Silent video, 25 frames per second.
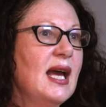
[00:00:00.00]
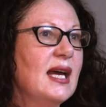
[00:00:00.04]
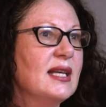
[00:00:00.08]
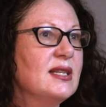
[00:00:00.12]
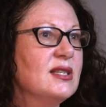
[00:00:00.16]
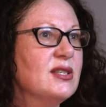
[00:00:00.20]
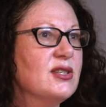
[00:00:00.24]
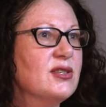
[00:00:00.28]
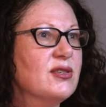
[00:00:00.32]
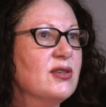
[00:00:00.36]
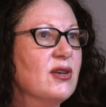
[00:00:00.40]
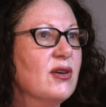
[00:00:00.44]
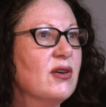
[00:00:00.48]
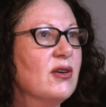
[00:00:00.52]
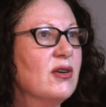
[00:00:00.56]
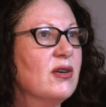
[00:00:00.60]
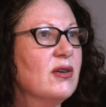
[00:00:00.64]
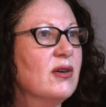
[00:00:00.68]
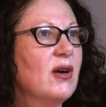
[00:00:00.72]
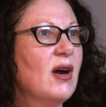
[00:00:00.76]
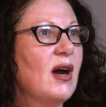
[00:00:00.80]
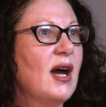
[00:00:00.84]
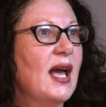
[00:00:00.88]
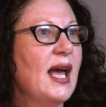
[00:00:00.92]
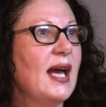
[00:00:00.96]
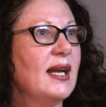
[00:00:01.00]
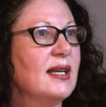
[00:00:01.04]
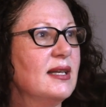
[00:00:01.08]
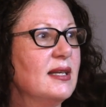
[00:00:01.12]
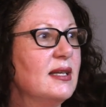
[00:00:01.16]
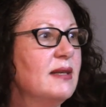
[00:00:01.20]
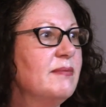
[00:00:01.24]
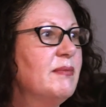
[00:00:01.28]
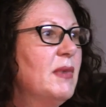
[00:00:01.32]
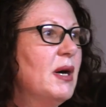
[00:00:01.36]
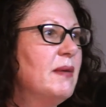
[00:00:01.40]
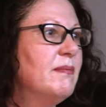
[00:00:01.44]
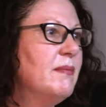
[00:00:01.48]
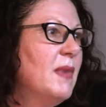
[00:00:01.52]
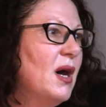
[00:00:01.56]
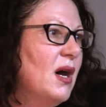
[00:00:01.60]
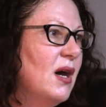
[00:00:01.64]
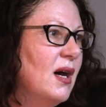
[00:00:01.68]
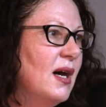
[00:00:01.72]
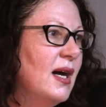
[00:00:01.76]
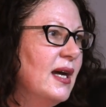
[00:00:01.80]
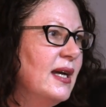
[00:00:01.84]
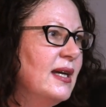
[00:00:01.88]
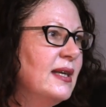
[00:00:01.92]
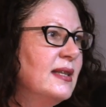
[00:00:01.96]
And so I had it in my
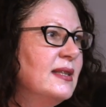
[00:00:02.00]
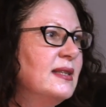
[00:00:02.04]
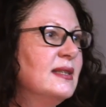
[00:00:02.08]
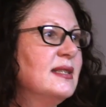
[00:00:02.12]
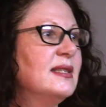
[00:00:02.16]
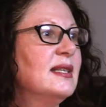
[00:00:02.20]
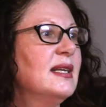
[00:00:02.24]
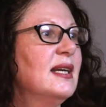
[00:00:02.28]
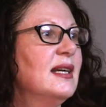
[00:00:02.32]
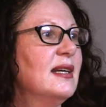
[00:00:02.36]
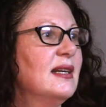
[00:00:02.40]
mind